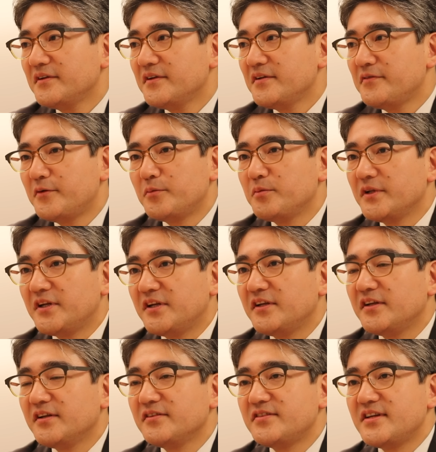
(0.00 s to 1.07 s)
if you're pleading
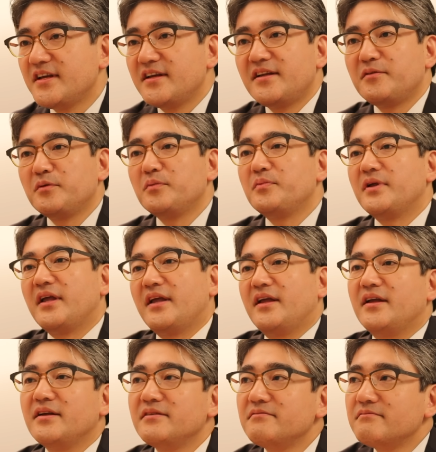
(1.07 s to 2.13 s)
guilty, it will
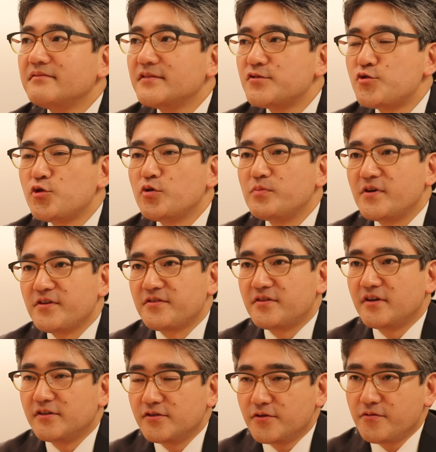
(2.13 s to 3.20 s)
be 2 months
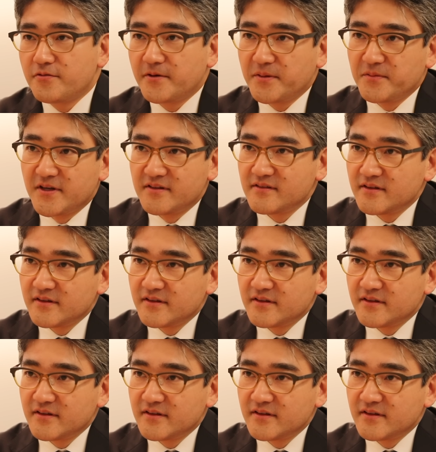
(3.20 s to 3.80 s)
to 3 months.